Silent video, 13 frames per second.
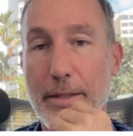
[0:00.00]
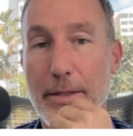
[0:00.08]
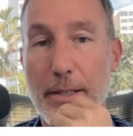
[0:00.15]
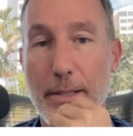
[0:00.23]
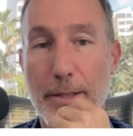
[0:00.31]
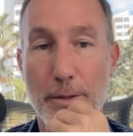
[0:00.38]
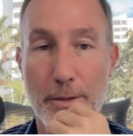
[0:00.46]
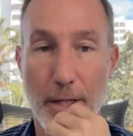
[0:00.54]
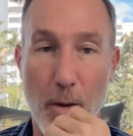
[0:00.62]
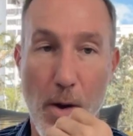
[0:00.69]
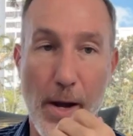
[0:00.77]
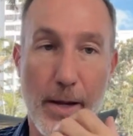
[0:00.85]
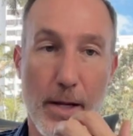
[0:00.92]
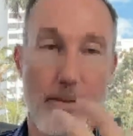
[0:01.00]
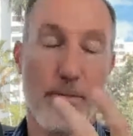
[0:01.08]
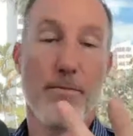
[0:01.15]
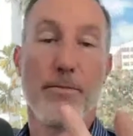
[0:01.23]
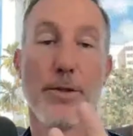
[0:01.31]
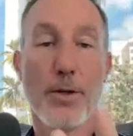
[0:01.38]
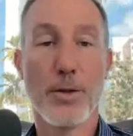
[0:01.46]
uh, that's just how I am.
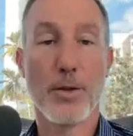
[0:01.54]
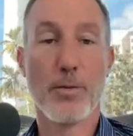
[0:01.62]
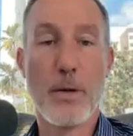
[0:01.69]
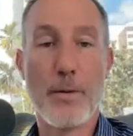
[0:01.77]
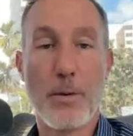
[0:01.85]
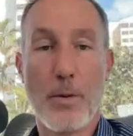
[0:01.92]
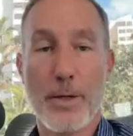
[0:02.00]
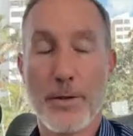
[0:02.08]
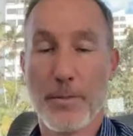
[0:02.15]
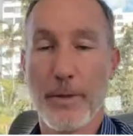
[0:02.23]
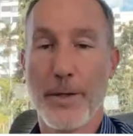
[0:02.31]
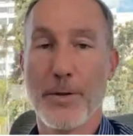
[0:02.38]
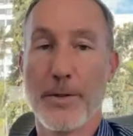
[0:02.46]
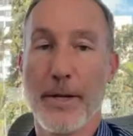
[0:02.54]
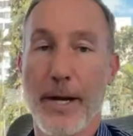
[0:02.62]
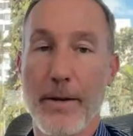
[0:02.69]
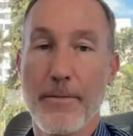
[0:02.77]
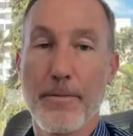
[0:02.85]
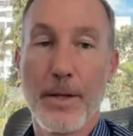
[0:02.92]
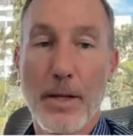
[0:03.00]
You can do whatever you want to. I'm not your
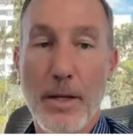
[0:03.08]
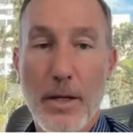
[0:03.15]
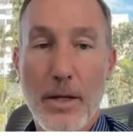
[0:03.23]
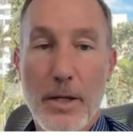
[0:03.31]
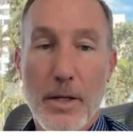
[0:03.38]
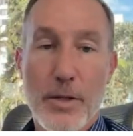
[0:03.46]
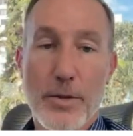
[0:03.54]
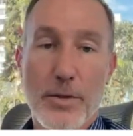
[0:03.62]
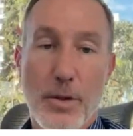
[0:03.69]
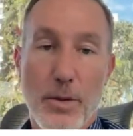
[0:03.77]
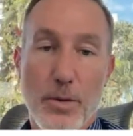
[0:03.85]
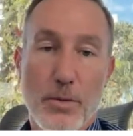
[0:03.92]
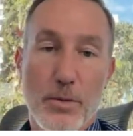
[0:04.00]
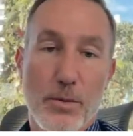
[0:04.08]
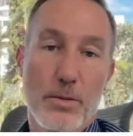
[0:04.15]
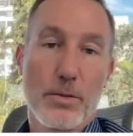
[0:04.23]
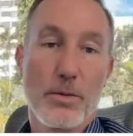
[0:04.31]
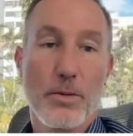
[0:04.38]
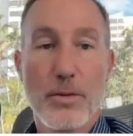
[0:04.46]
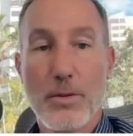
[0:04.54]
dad. So
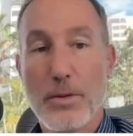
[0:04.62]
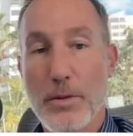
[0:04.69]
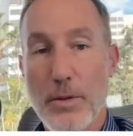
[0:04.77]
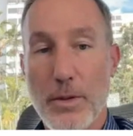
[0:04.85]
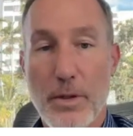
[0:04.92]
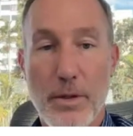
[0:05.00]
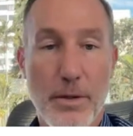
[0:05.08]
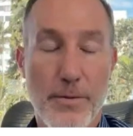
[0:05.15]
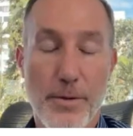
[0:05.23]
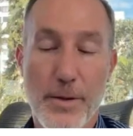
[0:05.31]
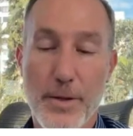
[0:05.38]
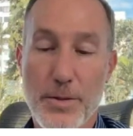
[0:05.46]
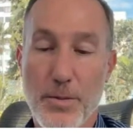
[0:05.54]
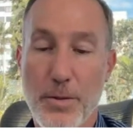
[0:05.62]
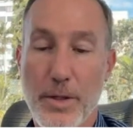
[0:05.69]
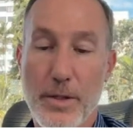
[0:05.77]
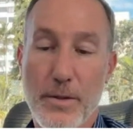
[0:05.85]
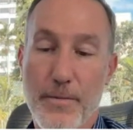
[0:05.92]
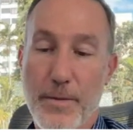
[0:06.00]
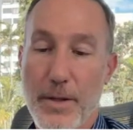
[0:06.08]
for this
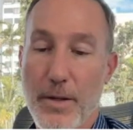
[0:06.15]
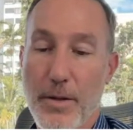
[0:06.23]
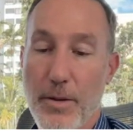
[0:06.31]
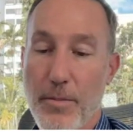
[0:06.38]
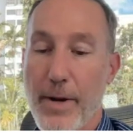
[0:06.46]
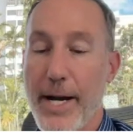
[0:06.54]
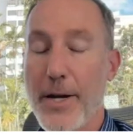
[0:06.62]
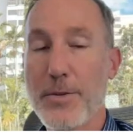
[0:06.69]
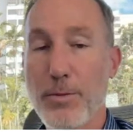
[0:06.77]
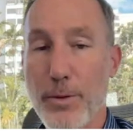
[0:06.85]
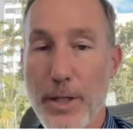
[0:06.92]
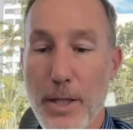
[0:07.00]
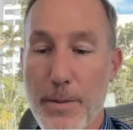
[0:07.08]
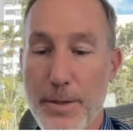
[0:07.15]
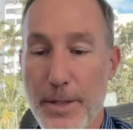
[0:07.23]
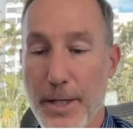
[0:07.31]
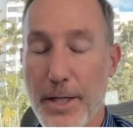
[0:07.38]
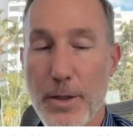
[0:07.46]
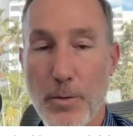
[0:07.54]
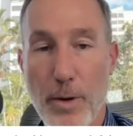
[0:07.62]
one, miners will keep
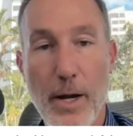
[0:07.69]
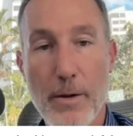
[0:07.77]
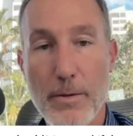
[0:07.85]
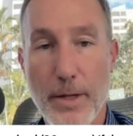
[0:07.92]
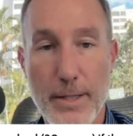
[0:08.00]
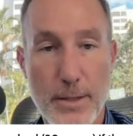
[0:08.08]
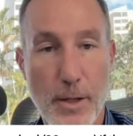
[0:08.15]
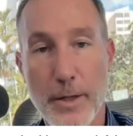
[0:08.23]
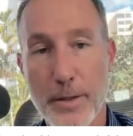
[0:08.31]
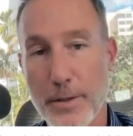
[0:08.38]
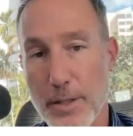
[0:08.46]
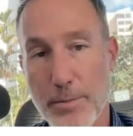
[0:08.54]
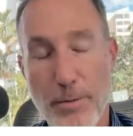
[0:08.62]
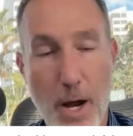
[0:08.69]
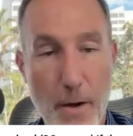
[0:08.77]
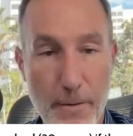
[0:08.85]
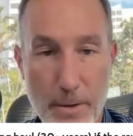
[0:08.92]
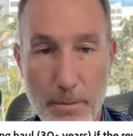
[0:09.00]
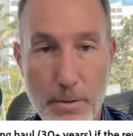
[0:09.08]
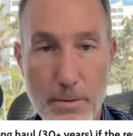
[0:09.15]
sticking around as long as it is
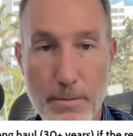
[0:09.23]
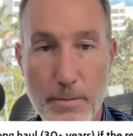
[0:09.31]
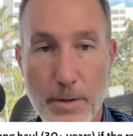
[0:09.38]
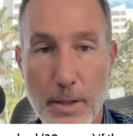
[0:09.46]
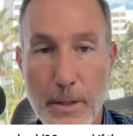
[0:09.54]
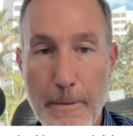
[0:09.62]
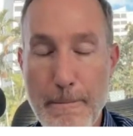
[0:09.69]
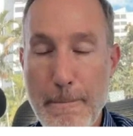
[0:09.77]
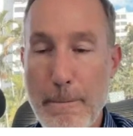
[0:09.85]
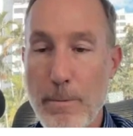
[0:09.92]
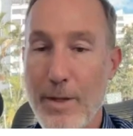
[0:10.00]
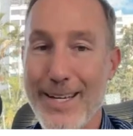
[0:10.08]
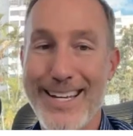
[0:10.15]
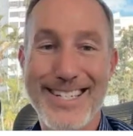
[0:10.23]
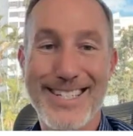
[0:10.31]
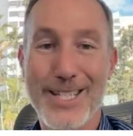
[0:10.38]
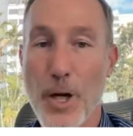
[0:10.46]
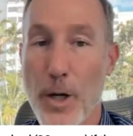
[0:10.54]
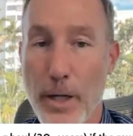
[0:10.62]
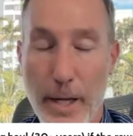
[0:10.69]
profitable, as
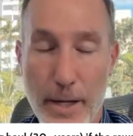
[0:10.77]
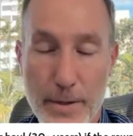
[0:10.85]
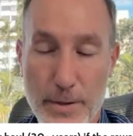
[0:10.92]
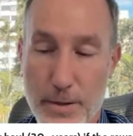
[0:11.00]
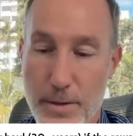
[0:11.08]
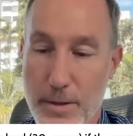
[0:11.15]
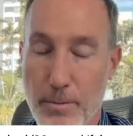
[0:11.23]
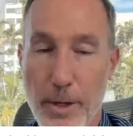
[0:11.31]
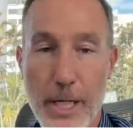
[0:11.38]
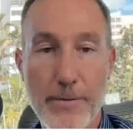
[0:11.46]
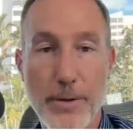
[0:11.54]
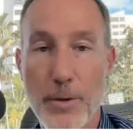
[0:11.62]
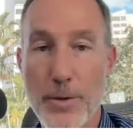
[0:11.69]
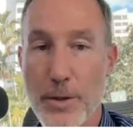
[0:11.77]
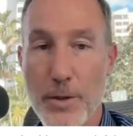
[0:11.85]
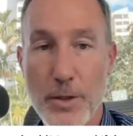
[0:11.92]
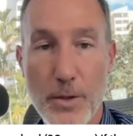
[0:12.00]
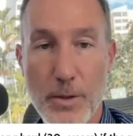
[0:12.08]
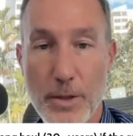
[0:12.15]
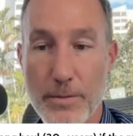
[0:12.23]
long as money flows
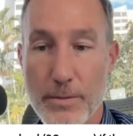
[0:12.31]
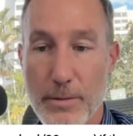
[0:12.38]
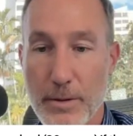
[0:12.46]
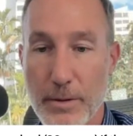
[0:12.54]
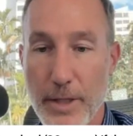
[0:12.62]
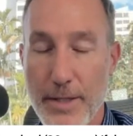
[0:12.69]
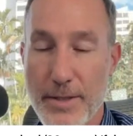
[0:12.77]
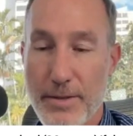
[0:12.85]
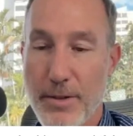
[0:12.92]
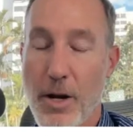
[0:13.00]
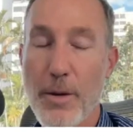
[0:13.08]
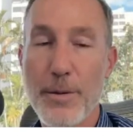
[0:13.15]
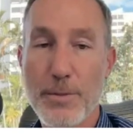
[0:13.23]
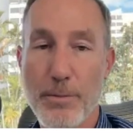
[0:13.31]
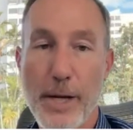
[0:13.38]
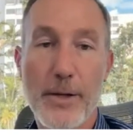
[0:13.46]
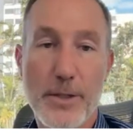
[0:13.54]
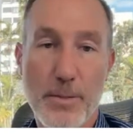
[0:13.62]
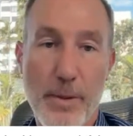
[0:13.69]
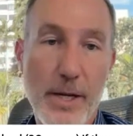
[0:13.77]
into it. Let's call a spade
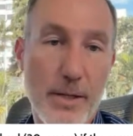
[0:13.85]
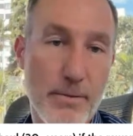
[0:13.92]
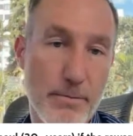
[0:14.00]
a spade.